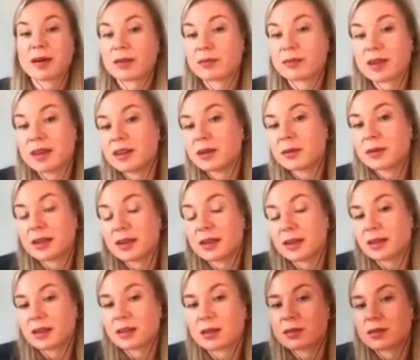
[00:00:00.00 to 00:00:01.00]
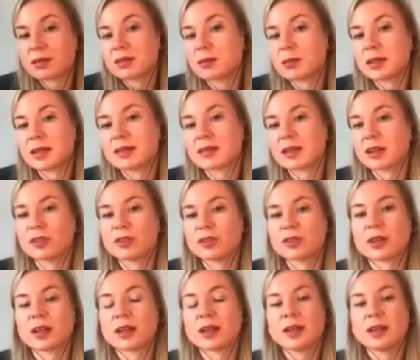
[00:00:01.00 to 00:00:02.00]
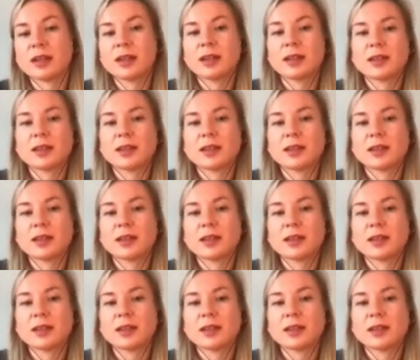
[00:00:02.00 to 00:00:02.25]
You have to deeply understand the code base